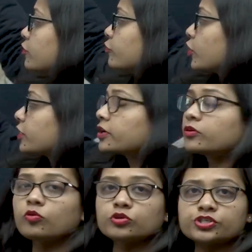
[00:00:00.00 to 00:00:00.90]
water
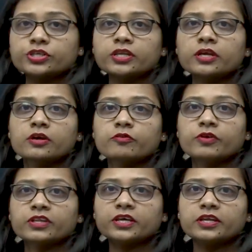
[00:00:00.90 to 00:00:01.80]
ocean,
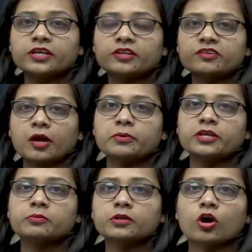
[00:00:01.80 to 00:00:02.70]
whether it is
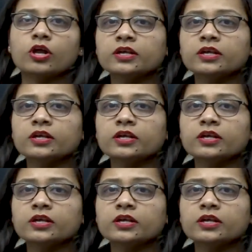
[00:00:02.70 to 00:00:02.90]
habitable or